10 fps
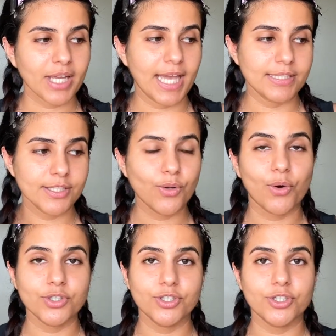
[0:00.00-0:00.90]
I did
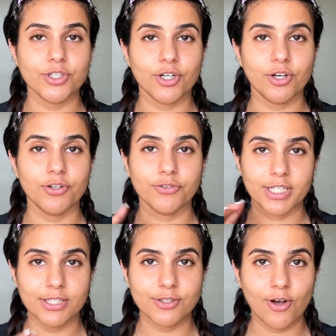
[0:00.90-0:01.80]
order a
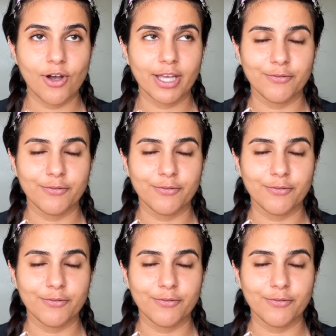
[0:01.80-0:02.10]
restock.